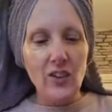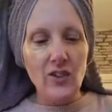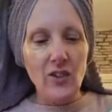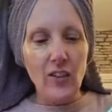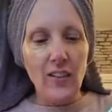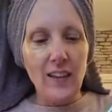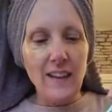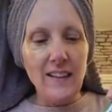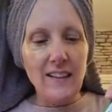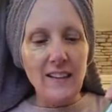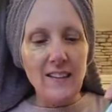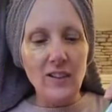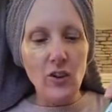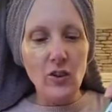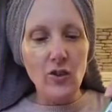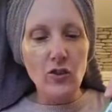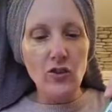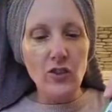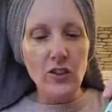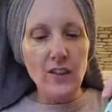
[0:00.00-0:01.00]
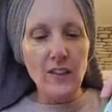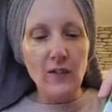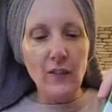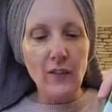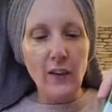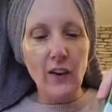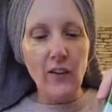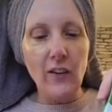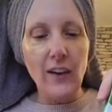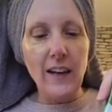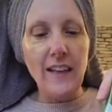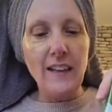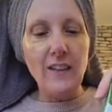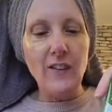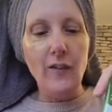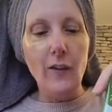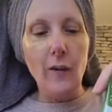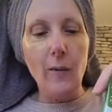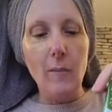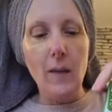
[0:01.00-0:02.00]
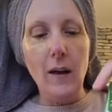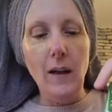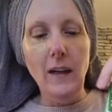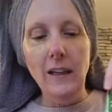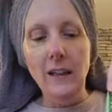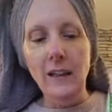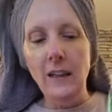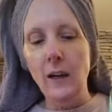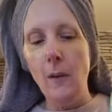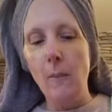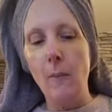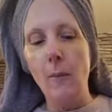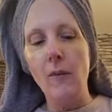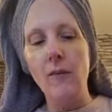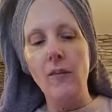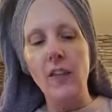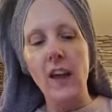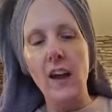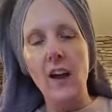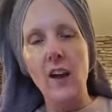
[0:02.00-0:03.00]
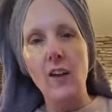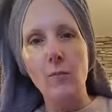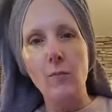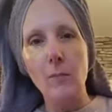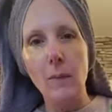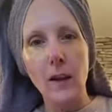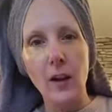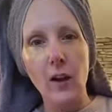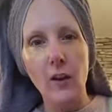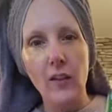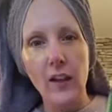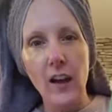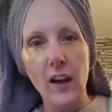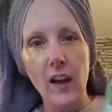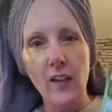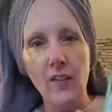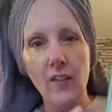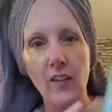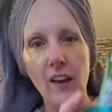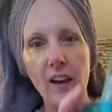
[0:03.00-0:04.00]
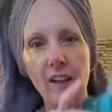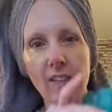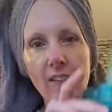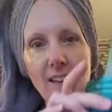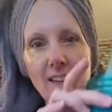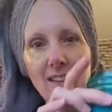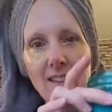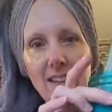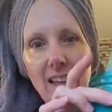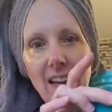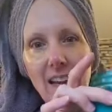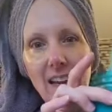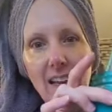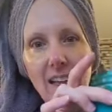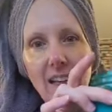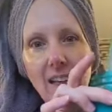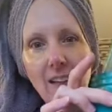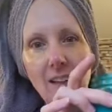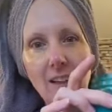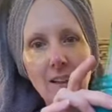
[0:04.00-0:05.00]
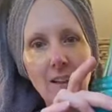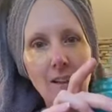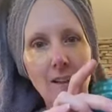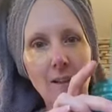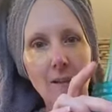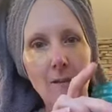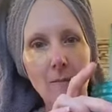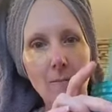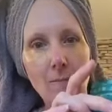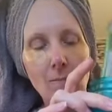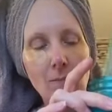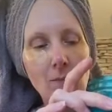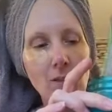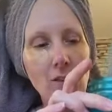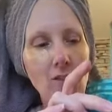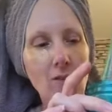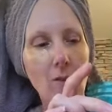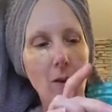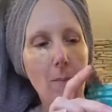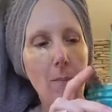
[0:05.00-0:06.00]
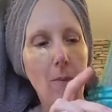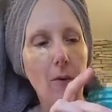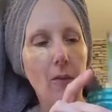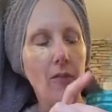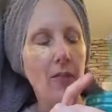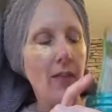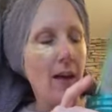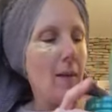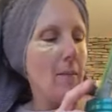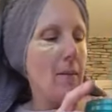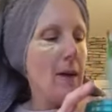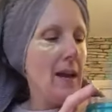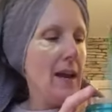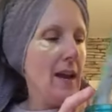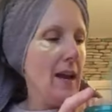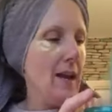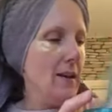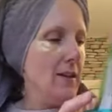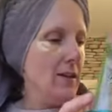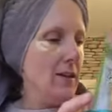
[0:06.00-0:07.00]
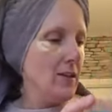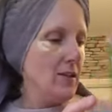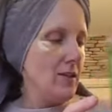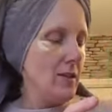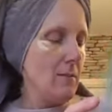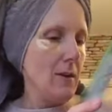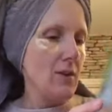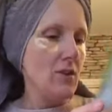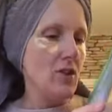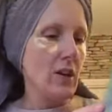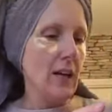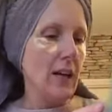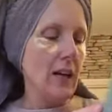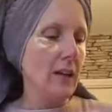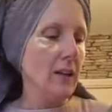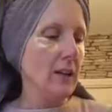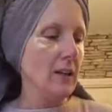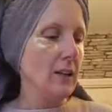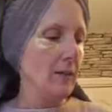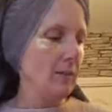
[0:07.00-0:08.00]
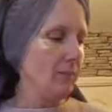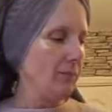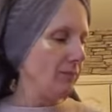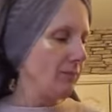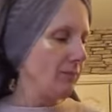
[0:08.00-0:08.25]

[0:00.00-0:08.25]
So this is 100 different greens from above the earth, below the earth, and in the sea. So I put them in to my drink.